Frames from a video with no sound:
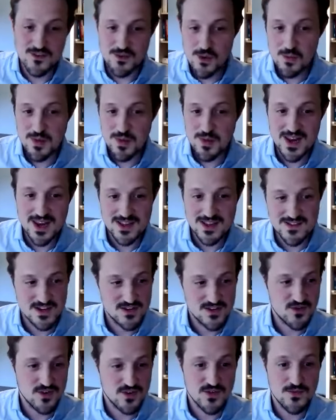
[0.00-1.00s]
European
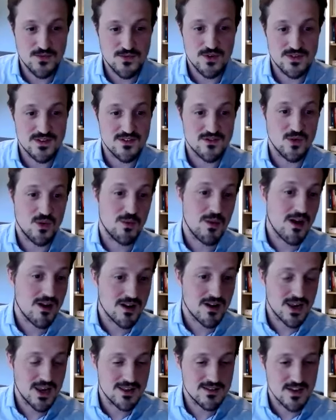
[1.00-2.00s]
antitrust authorities, or
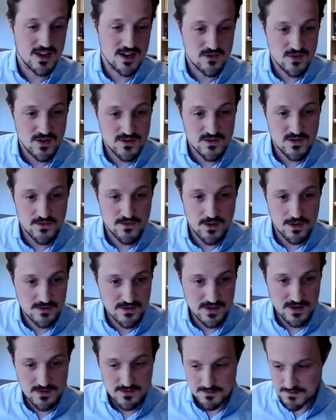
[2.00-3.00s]
American antitrust
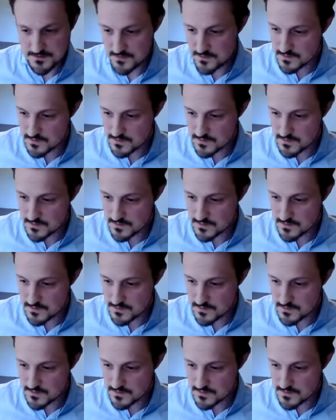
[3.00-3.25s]
authorities,